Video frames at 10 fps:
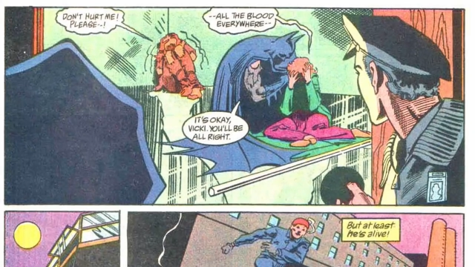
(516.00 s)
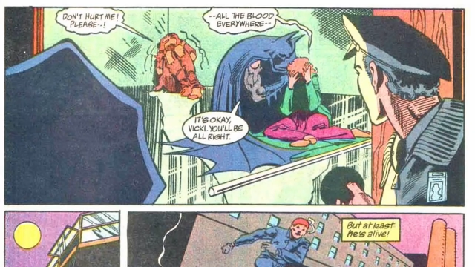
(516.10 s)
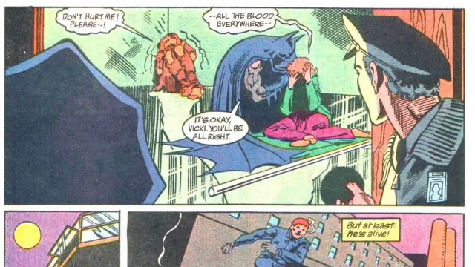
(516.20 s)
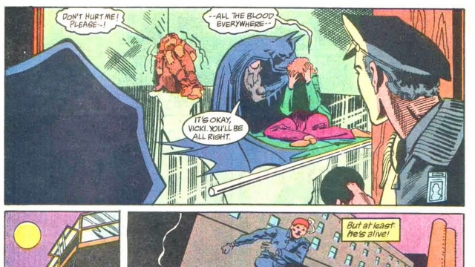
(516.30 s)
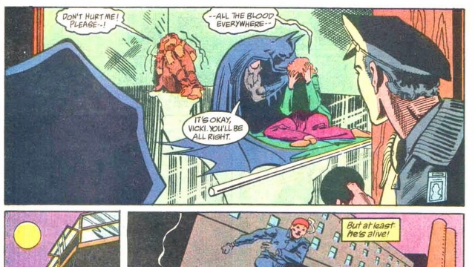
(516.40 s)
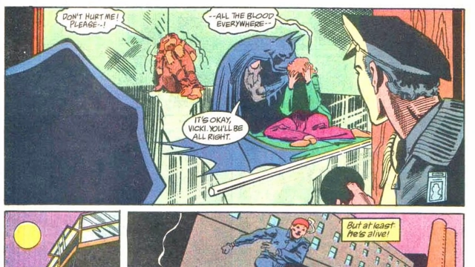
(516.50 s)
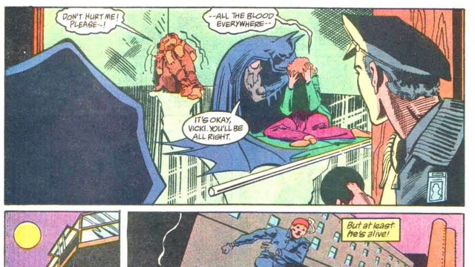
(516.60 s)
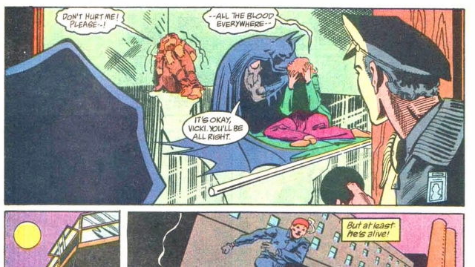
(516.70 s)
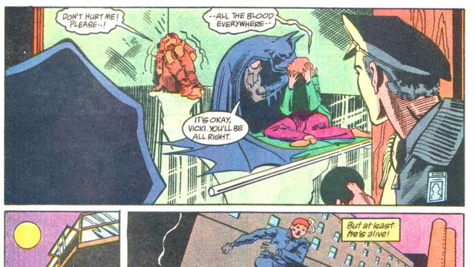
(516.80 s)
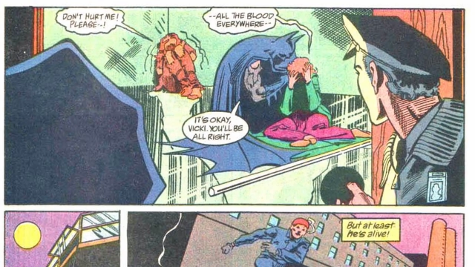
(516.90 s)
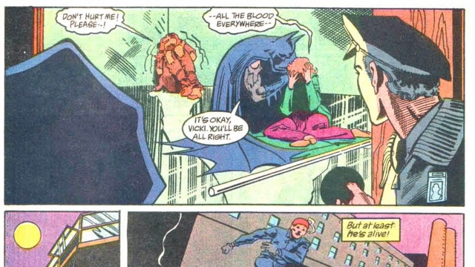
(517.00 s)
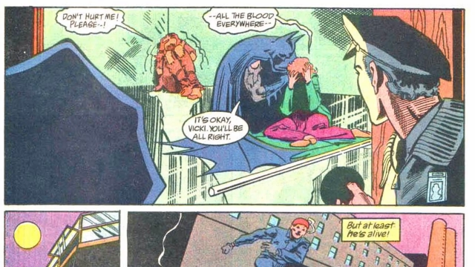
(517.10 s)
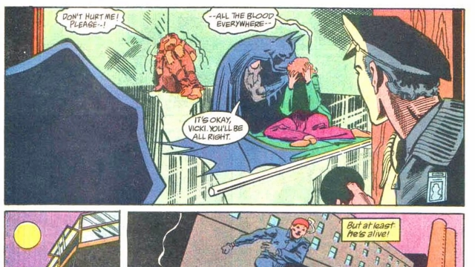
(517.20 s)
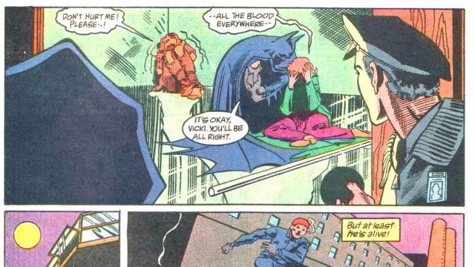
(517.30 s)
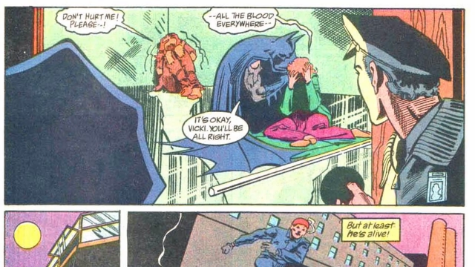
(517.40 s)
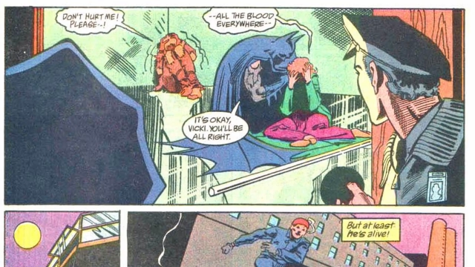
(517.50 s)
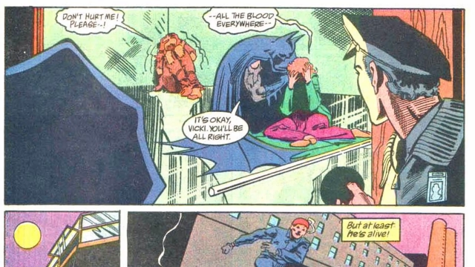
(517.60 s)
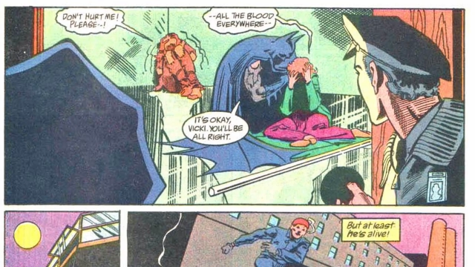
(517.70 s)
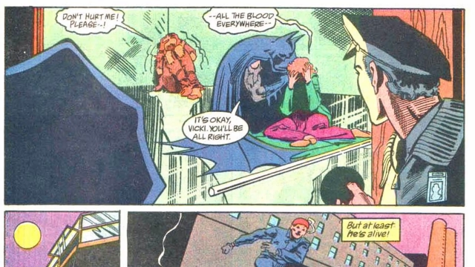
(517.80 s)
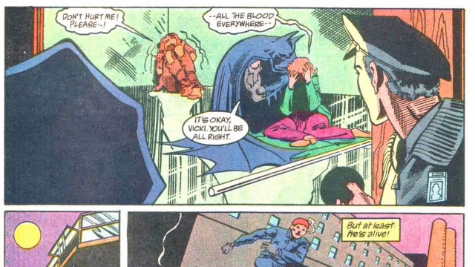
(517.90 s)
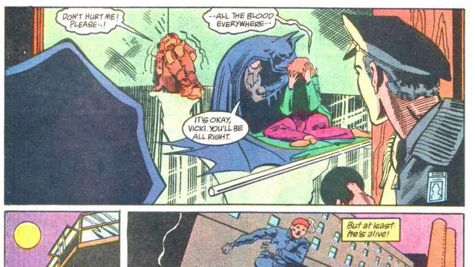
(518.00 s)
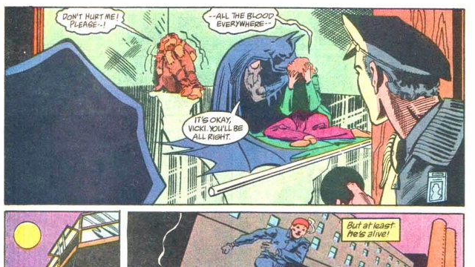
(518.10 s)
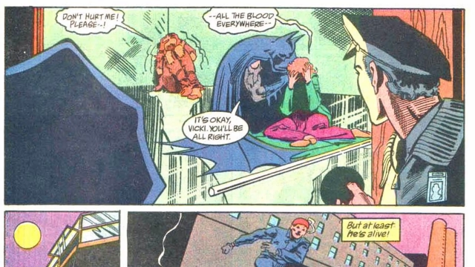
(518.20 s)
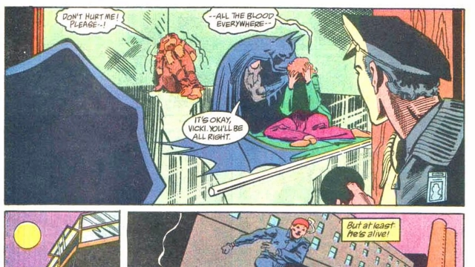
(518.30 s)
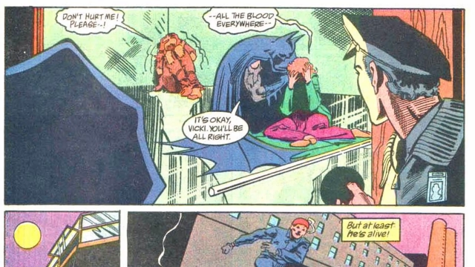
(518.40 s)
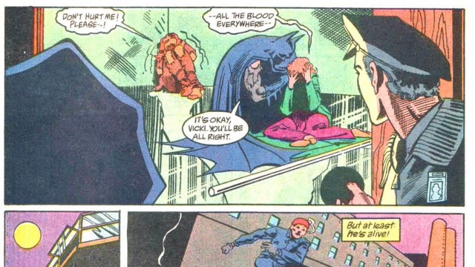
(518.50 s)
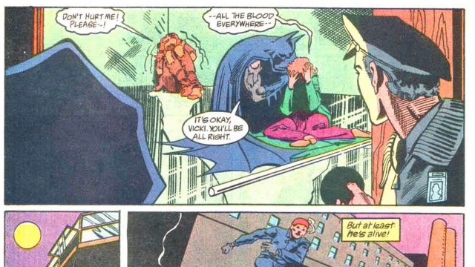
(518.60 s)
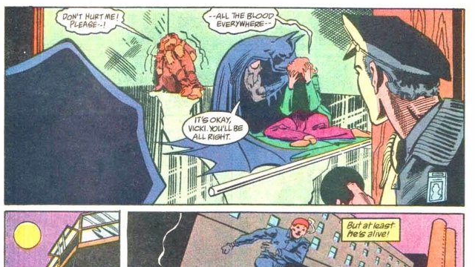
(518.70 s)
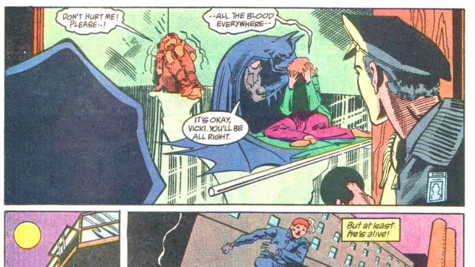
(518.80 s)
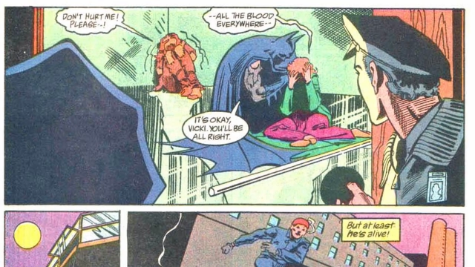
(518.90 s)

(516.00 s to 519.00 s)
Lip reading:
[unreadable: no face in view]